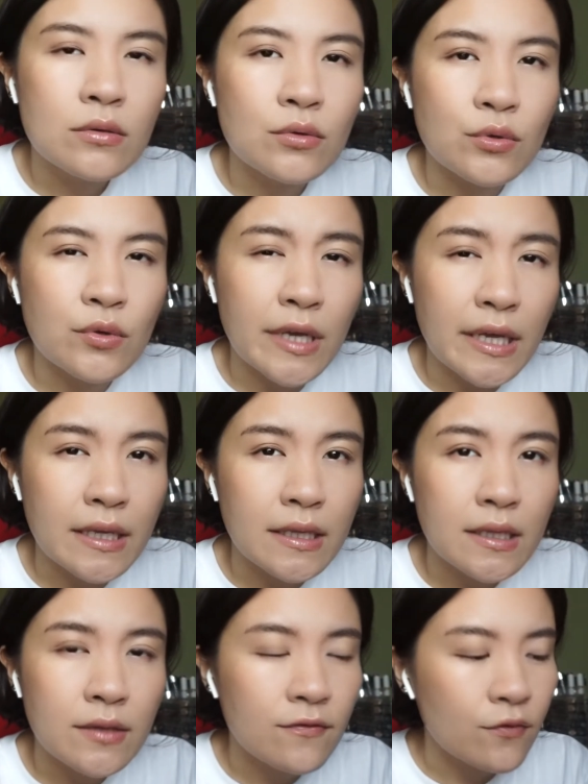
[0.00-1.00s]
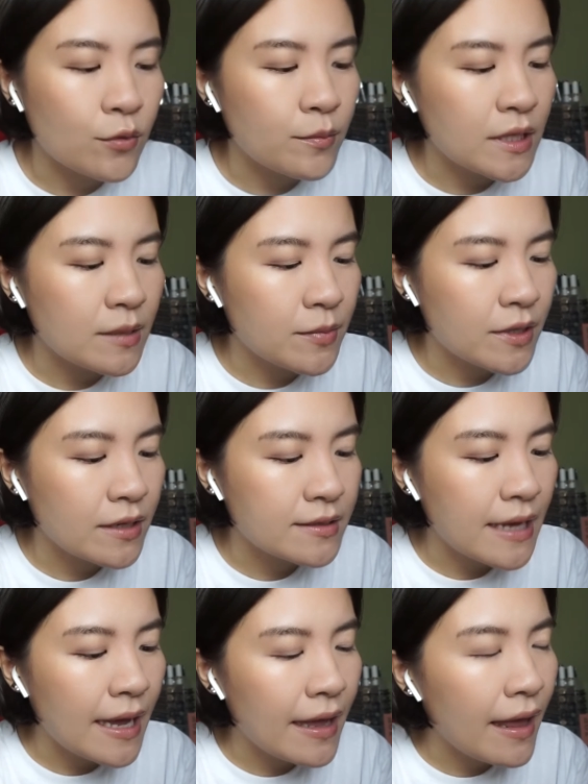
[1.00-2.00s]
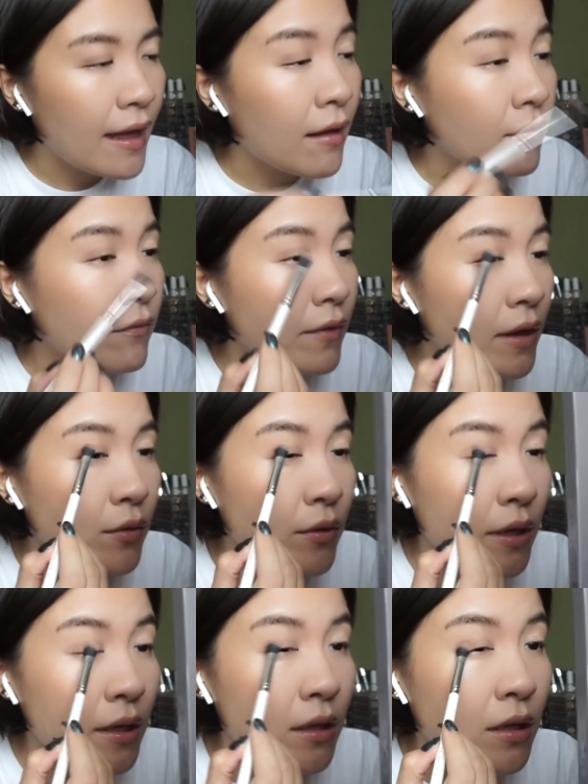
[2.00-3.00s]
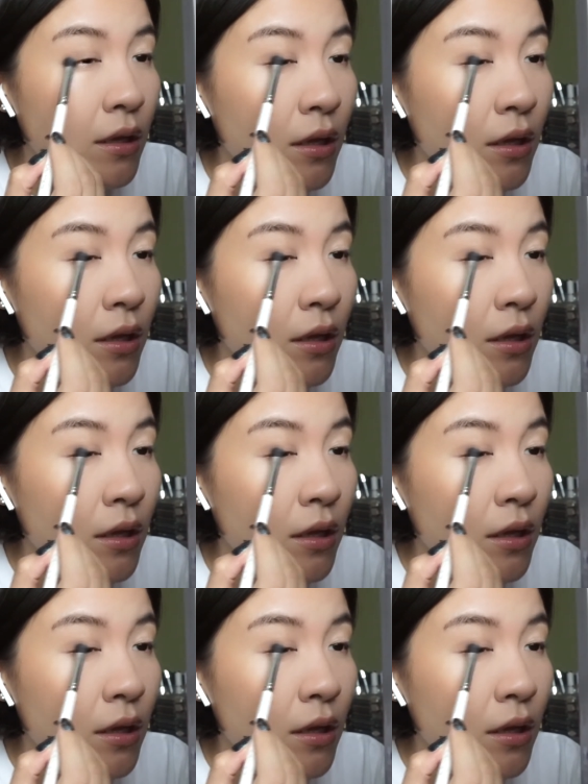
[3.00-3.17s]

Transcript: gray for me because I have very